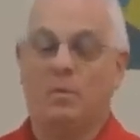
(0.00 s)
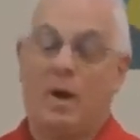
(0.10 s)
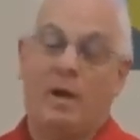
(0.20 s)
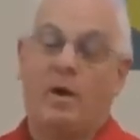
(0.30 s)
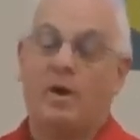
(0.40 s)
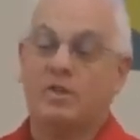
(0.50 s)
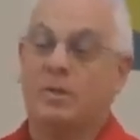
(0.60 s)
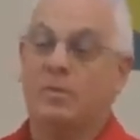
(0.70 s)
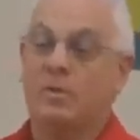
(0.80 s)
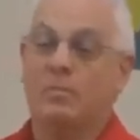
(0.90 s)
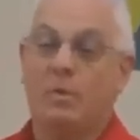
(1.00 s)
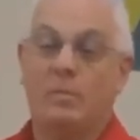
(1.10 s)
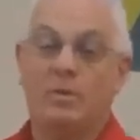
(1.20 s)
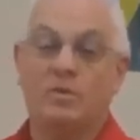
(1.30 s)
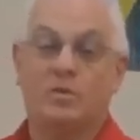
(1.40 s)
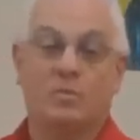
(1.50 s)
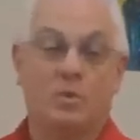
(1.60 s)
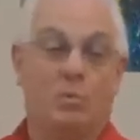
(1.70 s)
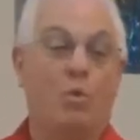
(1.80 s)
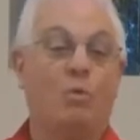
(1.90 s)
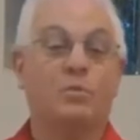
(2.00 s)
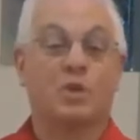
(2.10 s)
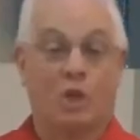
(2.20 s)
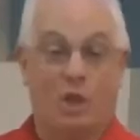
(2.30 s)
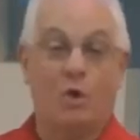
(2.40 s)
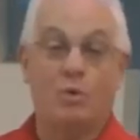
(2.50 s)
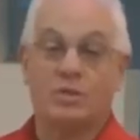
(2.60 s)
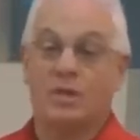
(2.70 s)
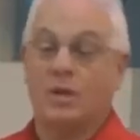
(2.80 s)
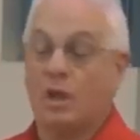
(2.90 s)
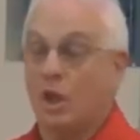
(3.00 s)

Why are some of them women's wombs closed,